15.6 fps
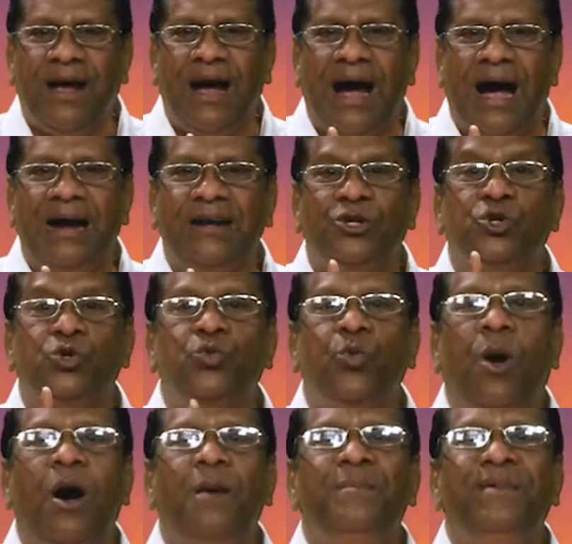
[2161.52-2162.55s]
And
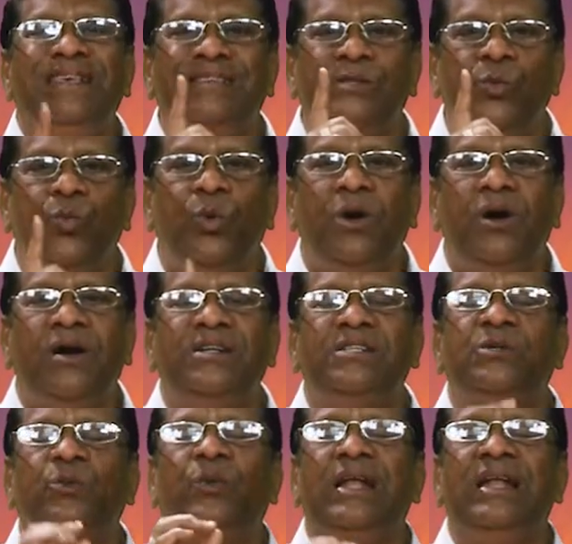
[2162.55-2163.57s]
Swami's
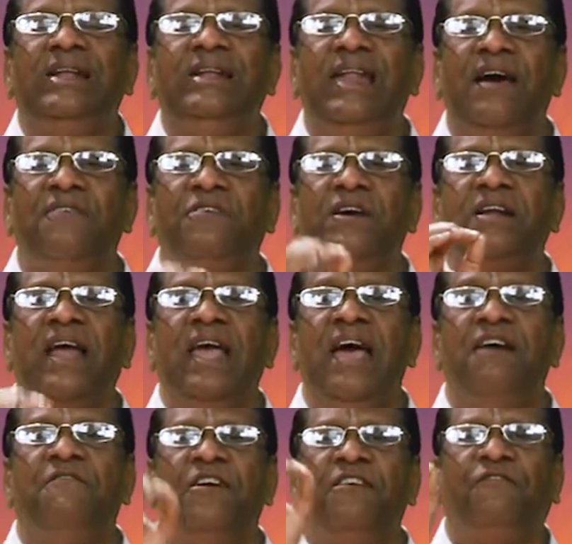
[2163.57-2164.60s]
words will never
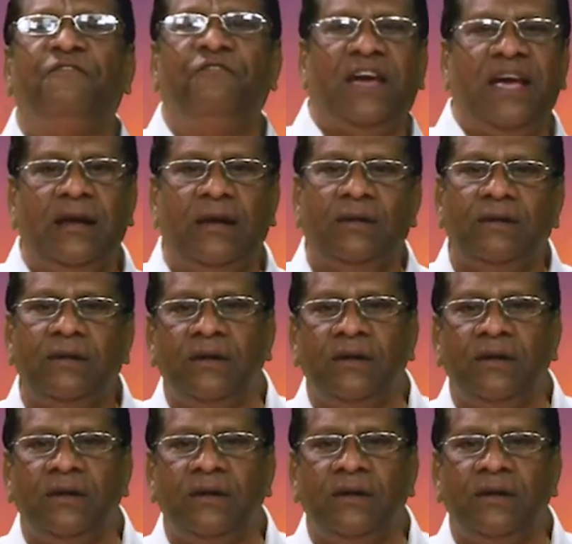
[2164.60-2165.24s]
ever fail.